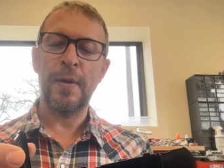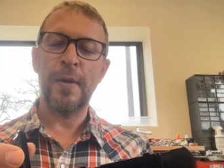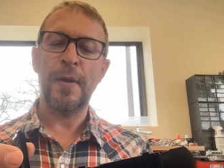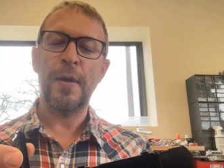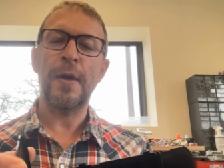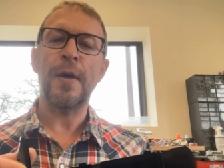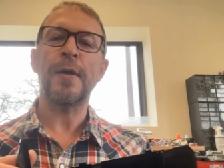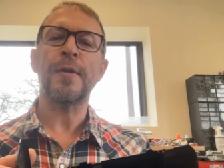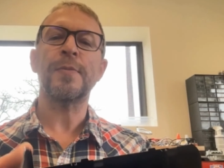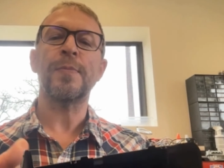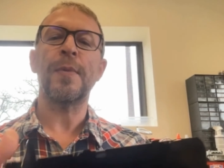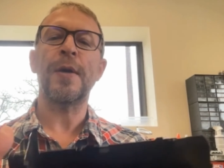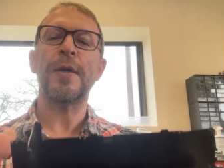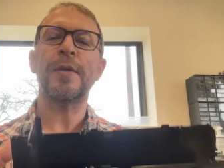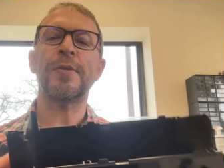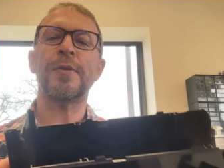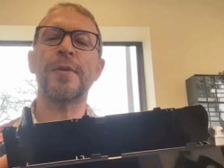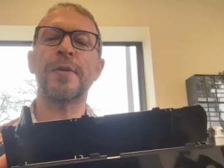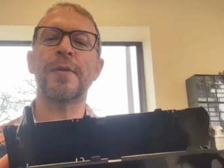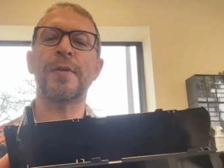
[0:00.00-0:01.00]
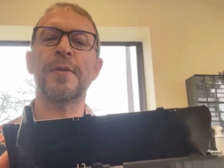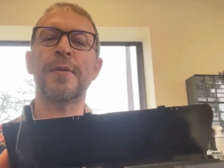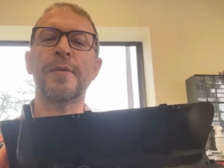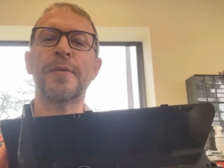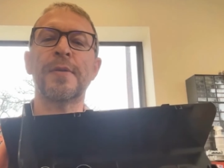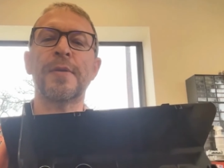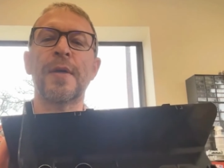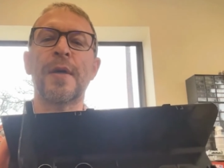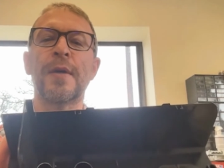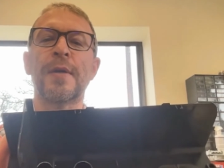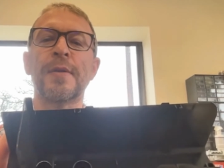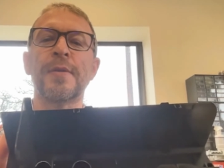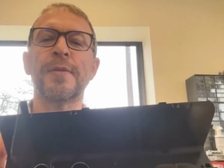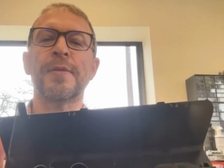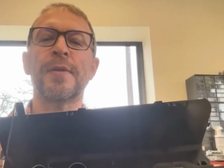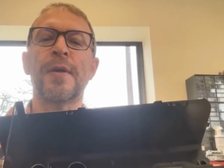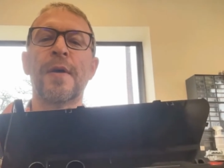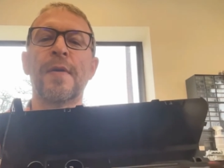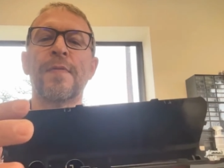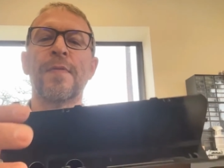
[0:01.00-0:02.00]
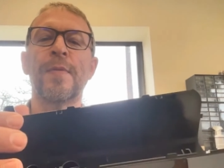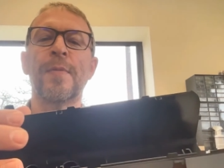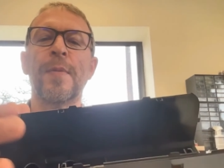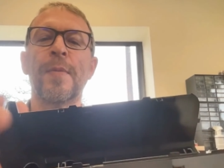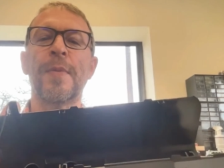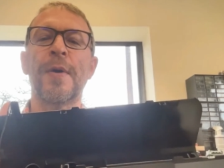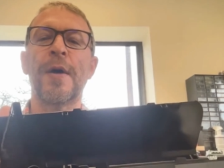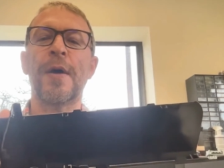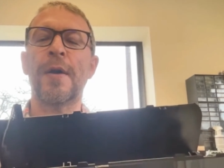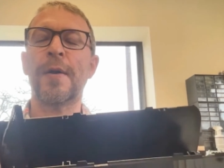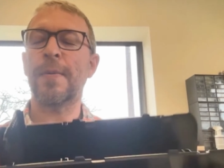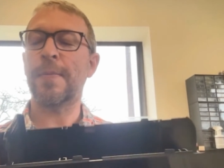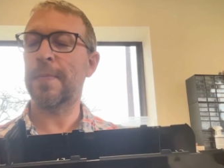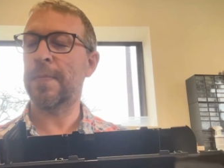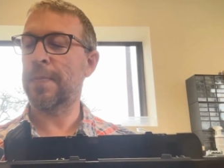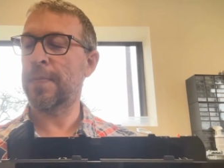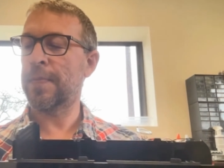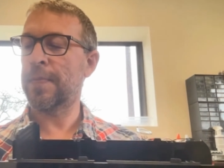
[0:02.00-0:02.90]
as mentioned, second slot from the bottom.